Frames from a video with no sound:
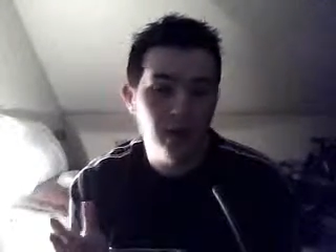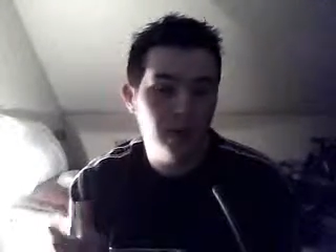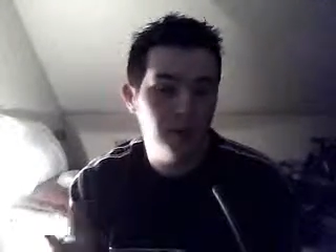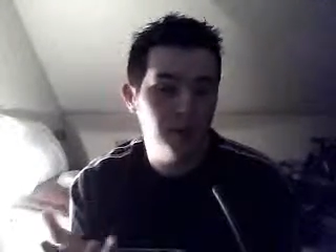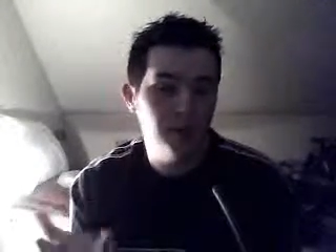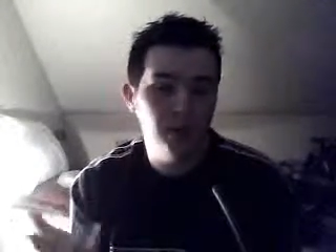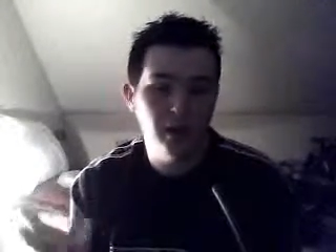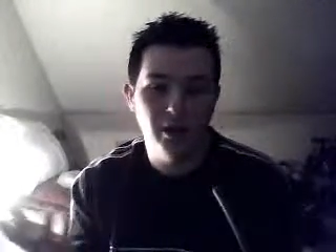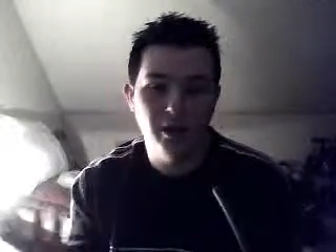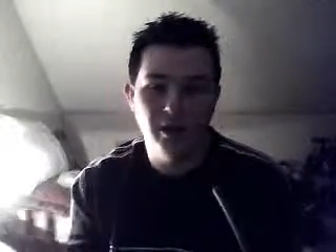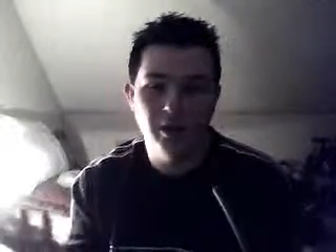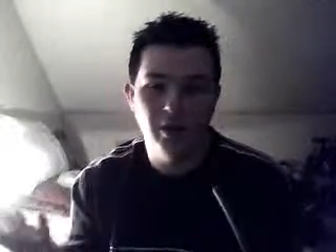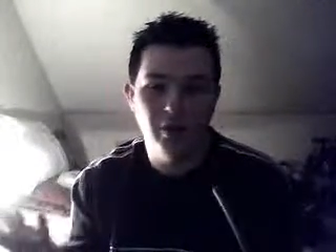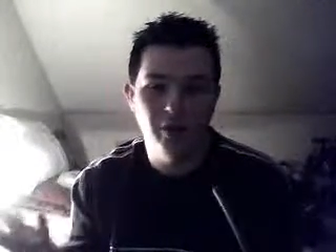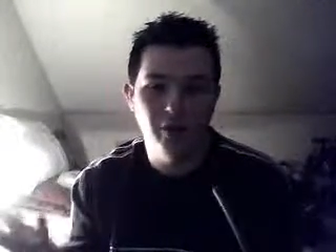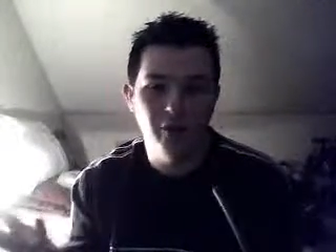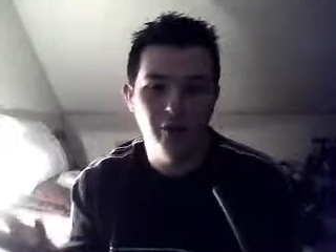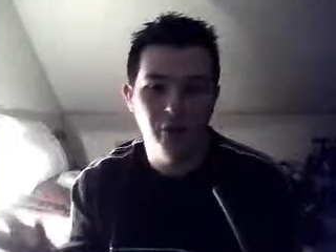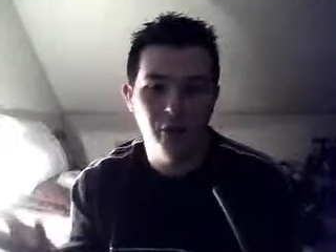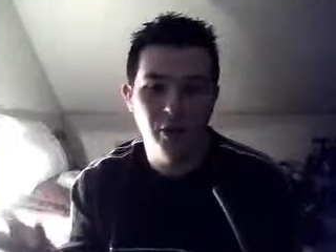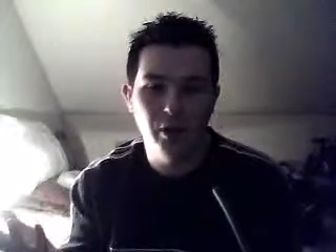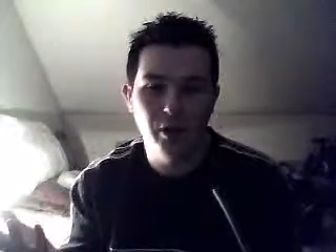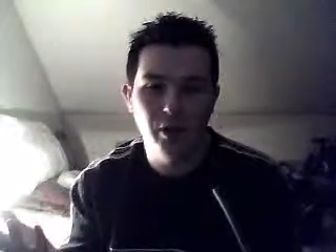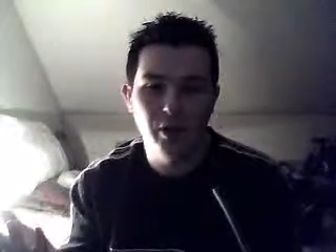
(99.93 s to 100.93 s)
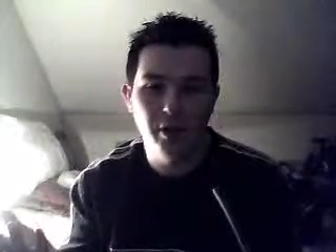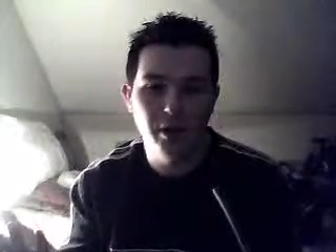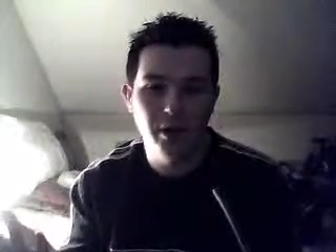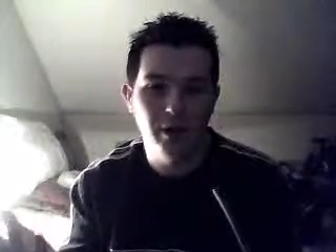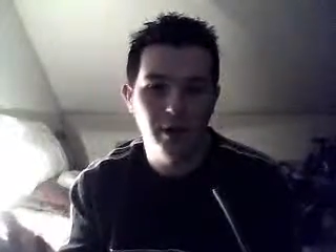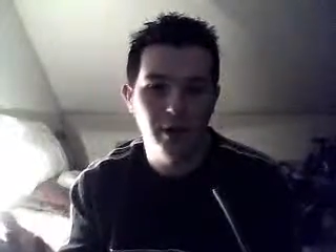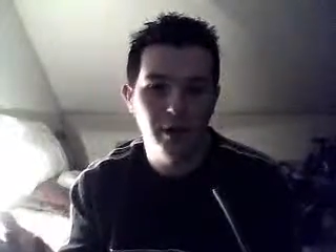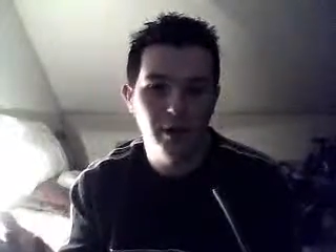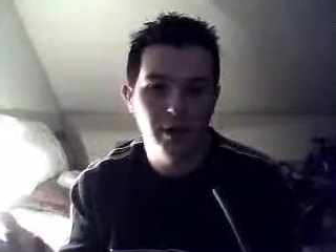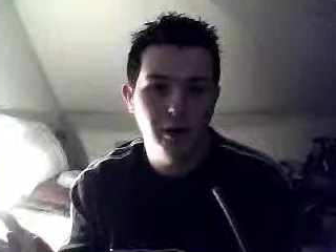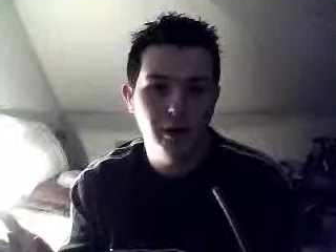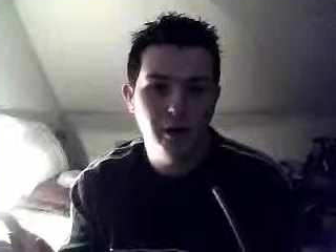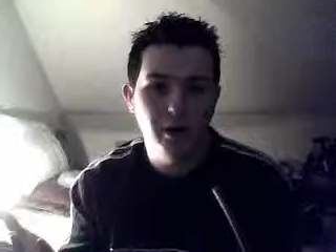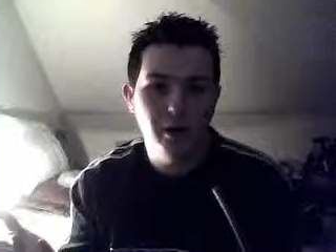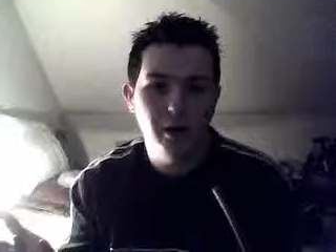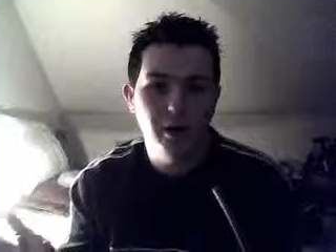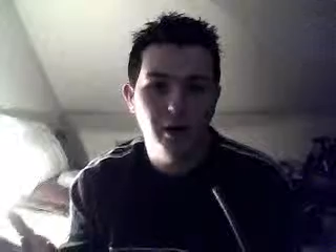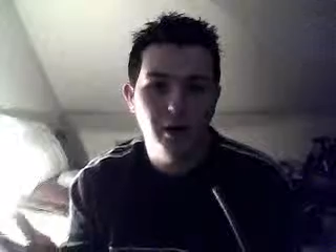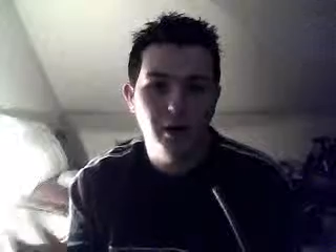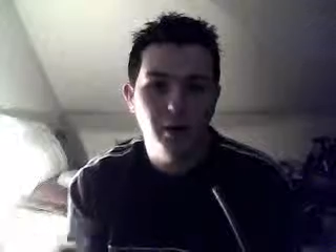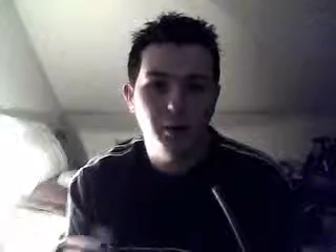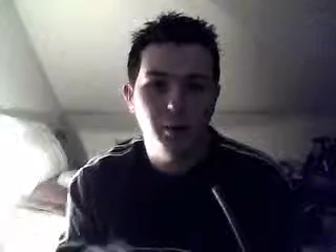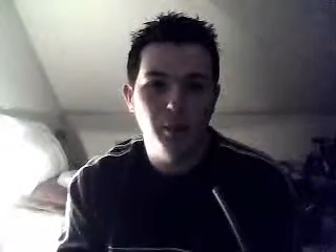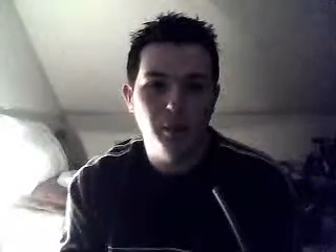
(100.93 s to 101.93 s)
I mean, I like them for what they are,
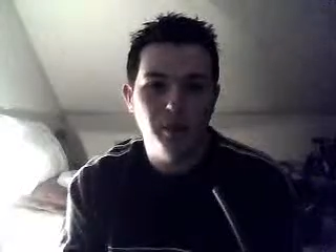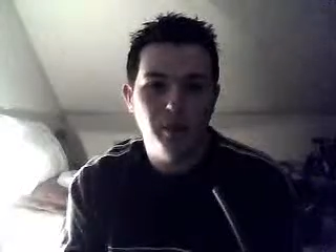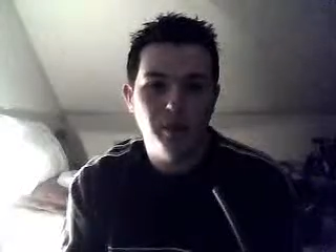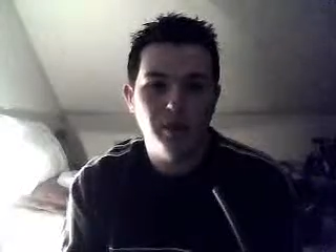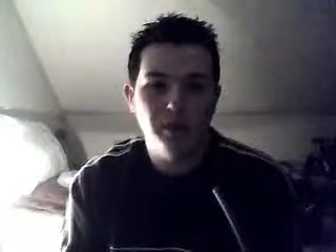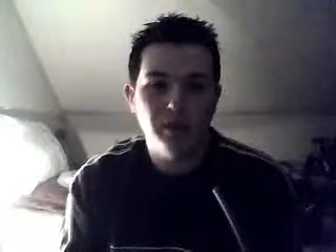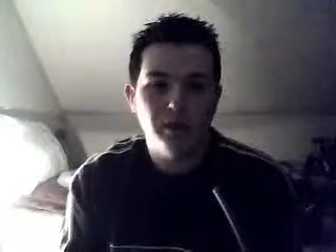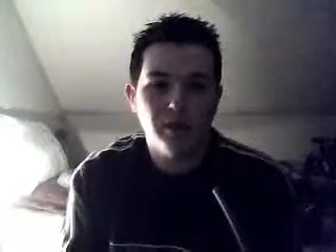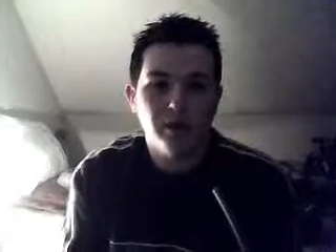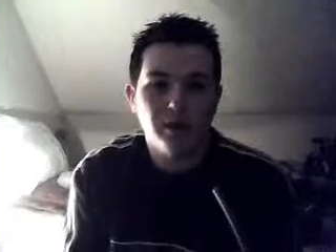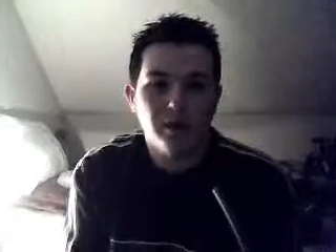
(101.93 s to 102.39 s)
but